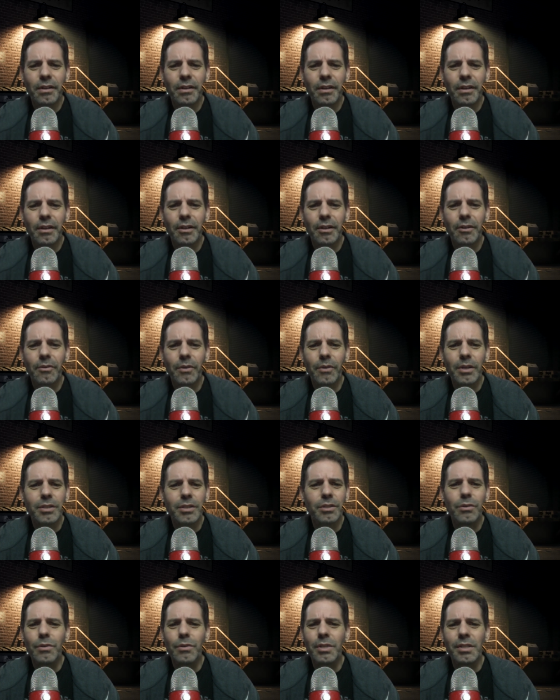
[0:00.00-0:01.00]
You know, as
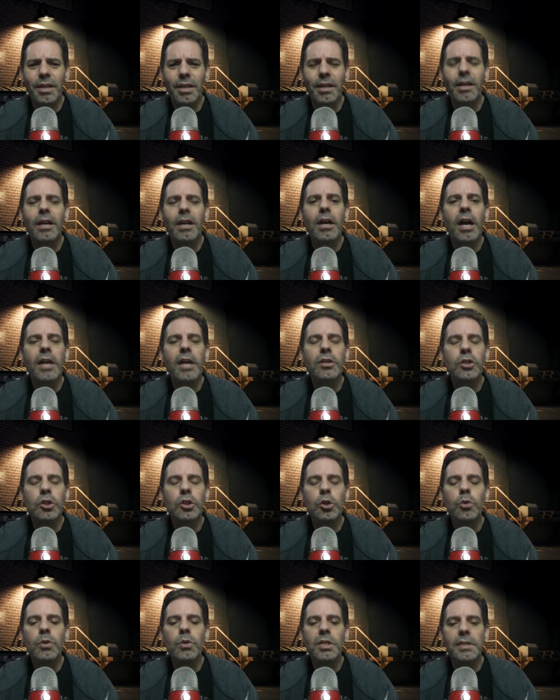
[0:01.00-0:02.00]
soon as
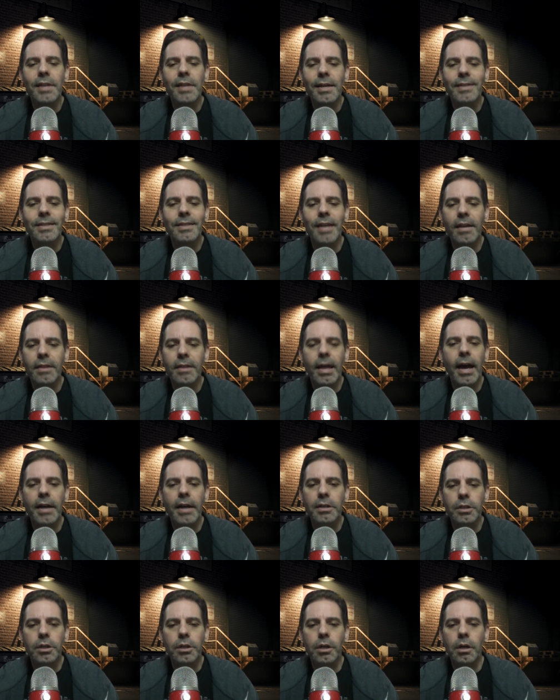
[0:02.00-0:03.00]
they said
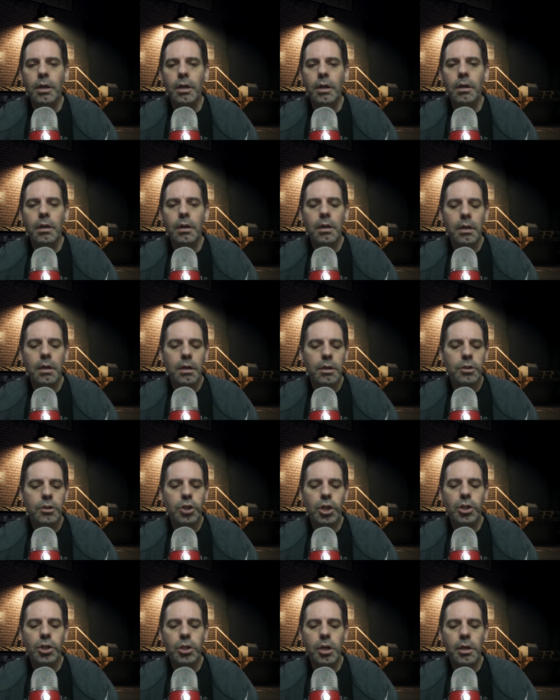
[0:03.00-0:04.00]
that to her, she
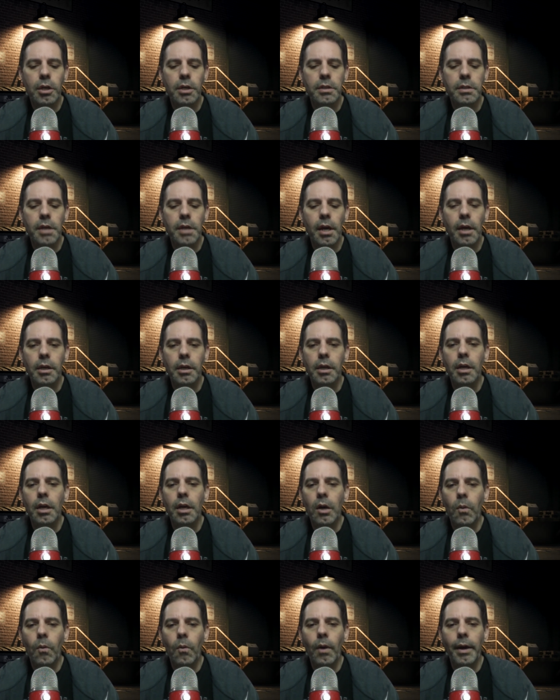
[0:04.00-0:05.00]
should have said, "You
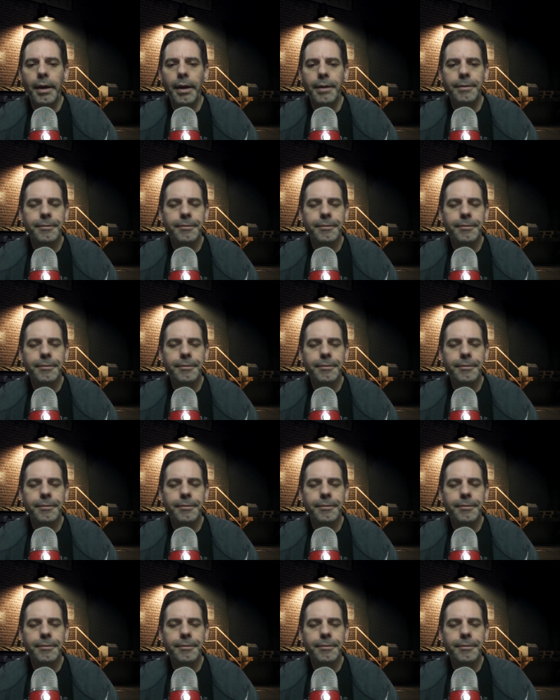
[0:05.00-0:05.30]
know what?